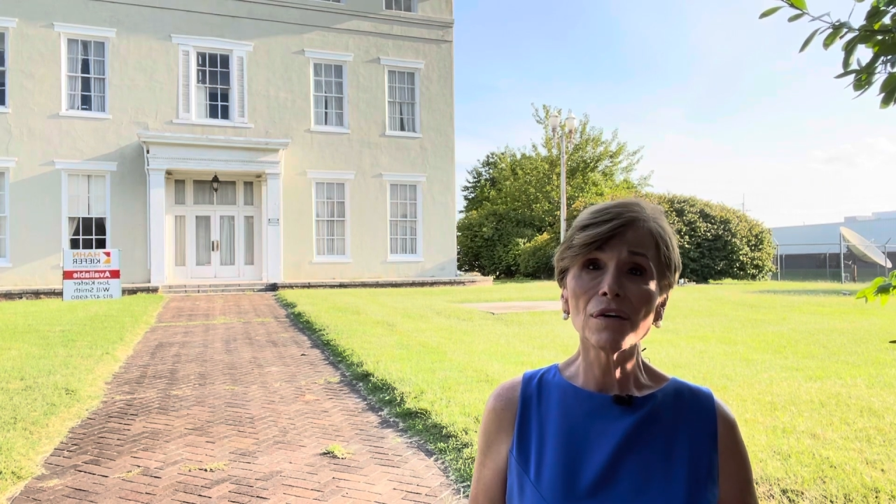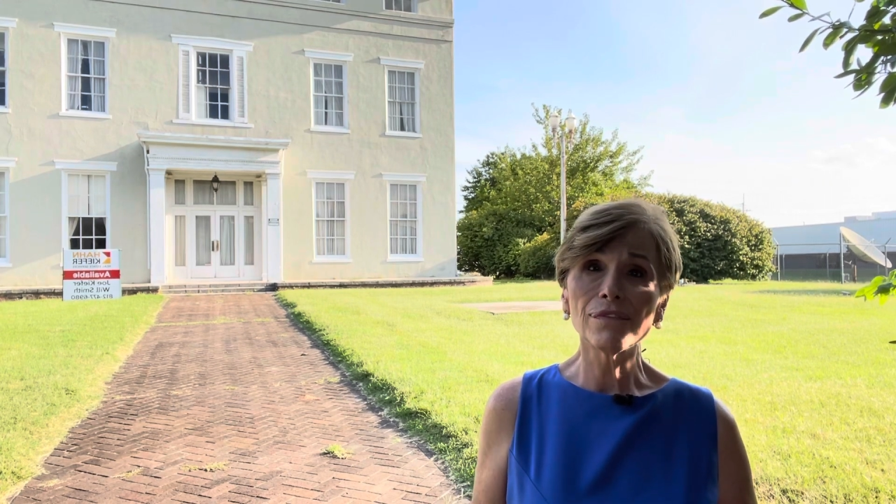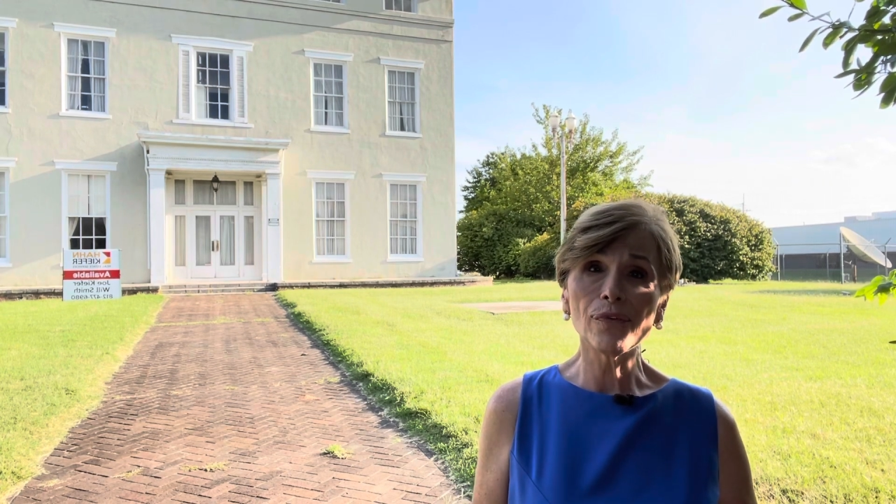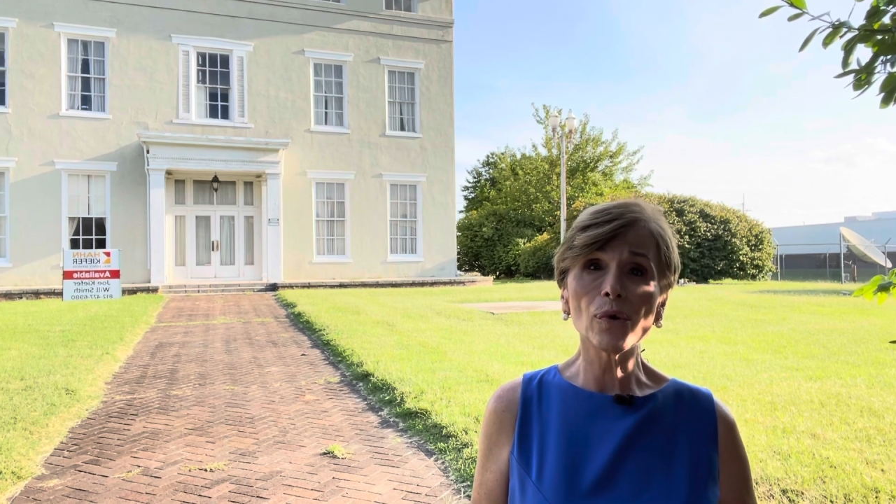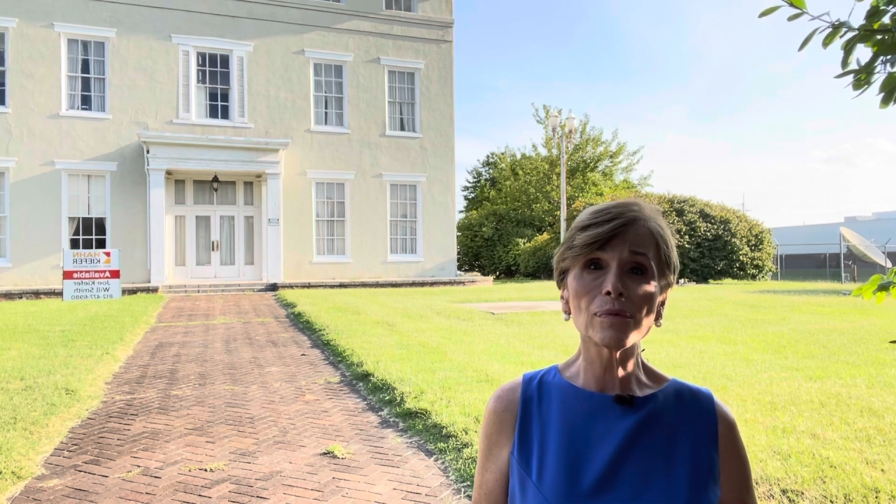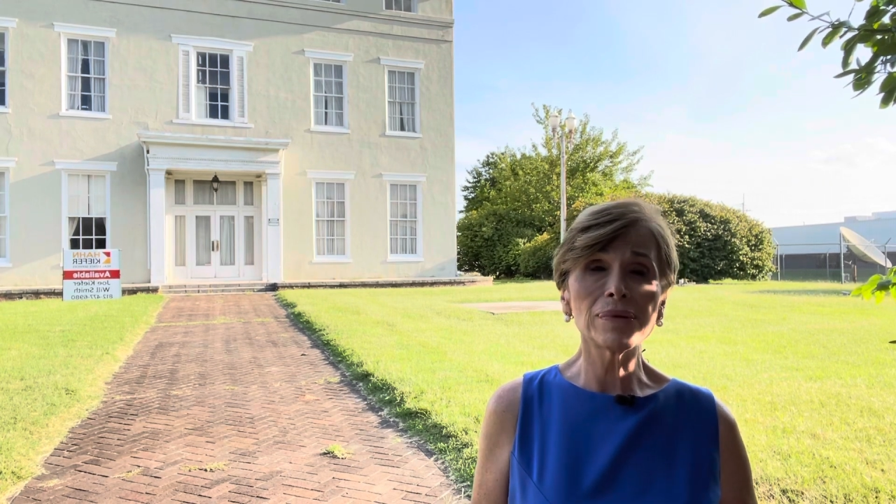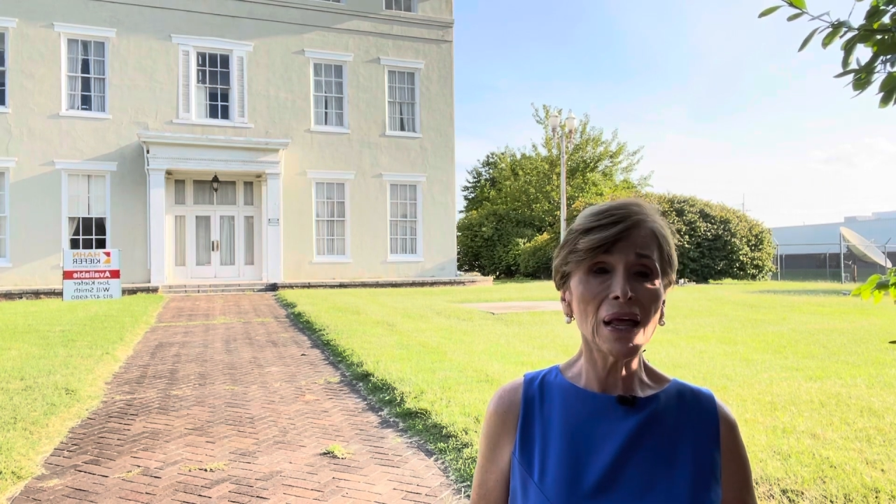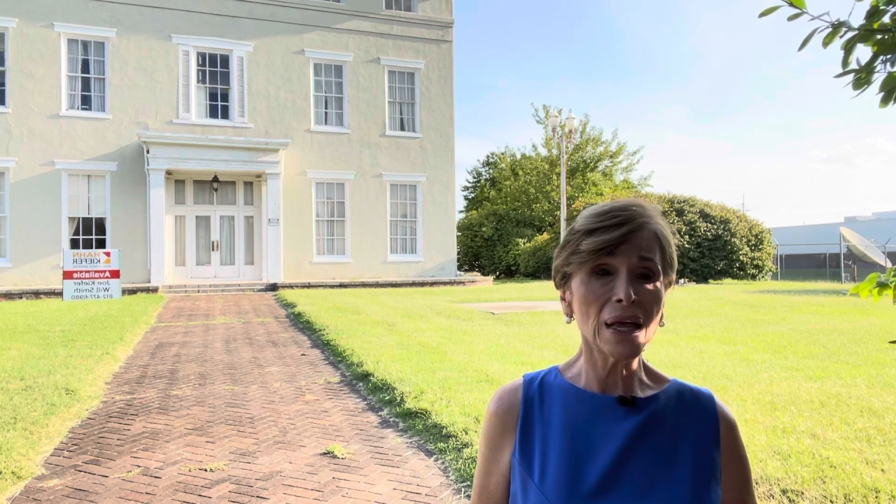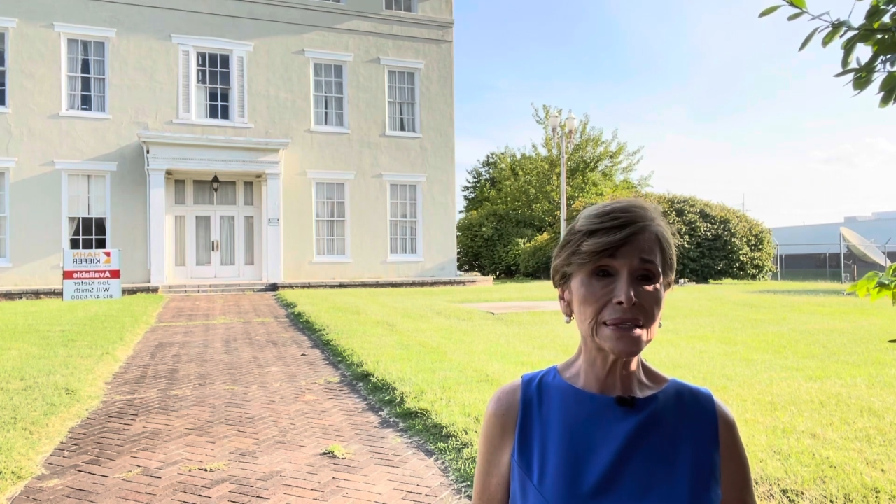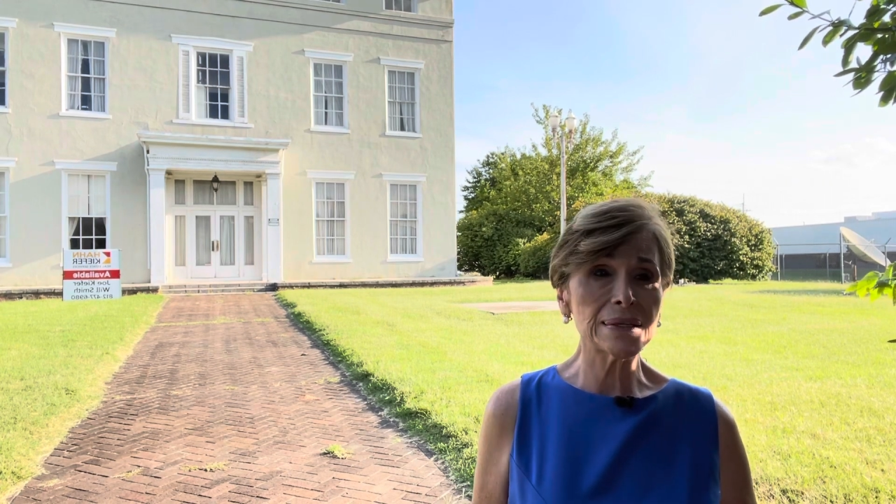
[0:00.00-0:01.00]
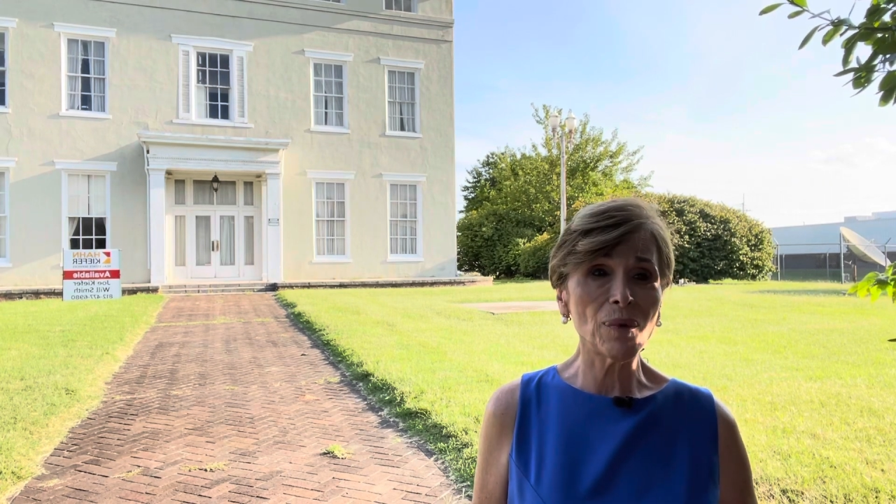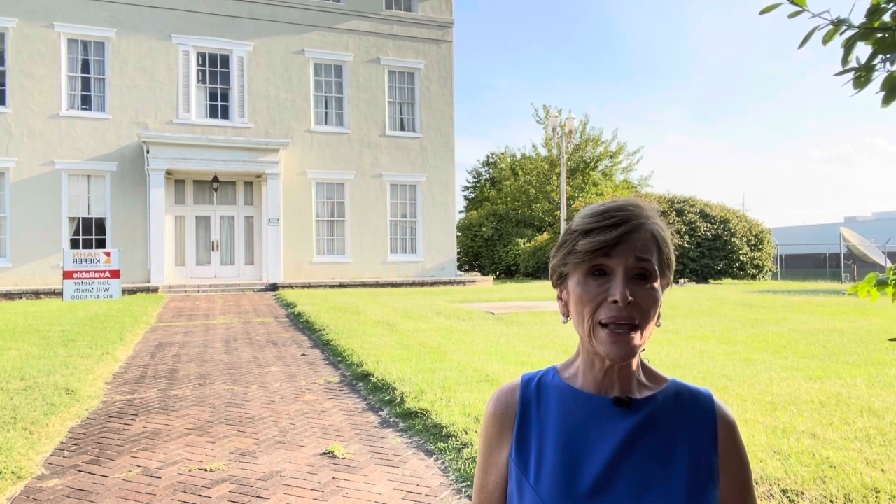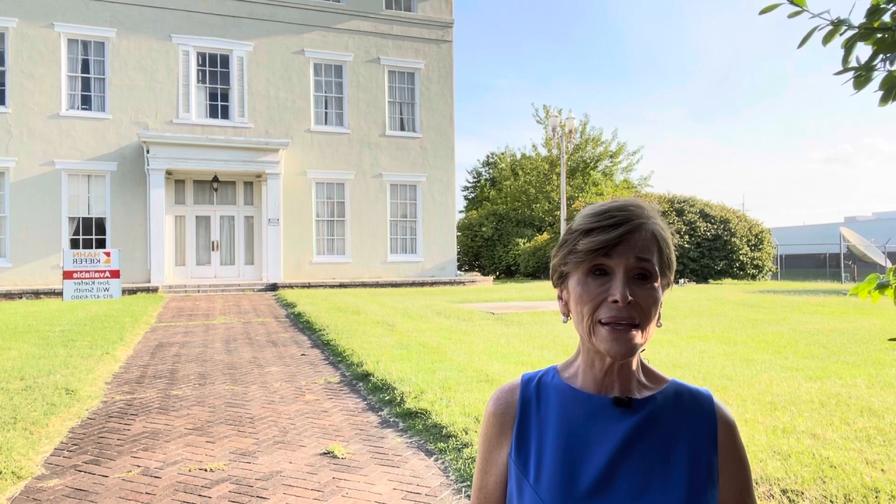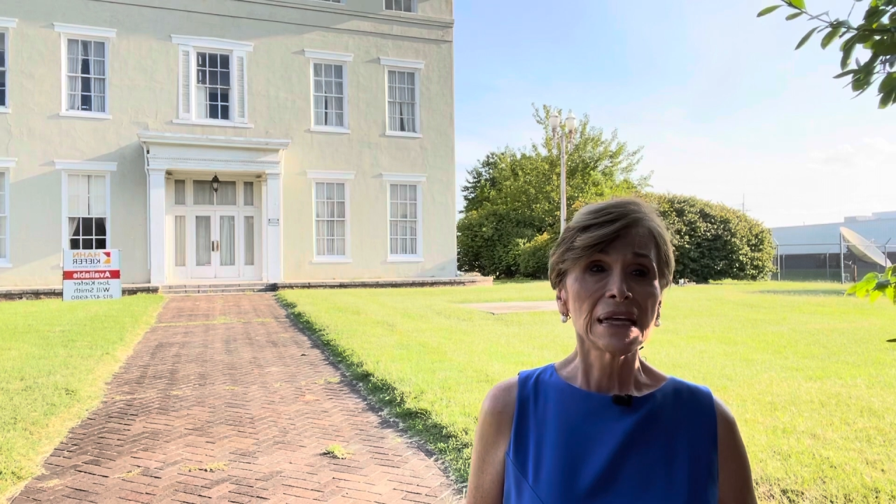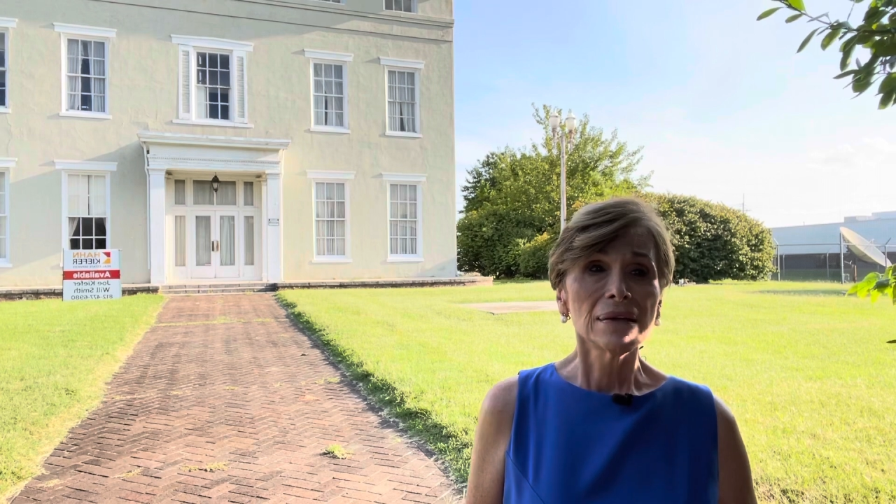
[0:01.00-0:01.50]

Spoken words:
4 blocks away.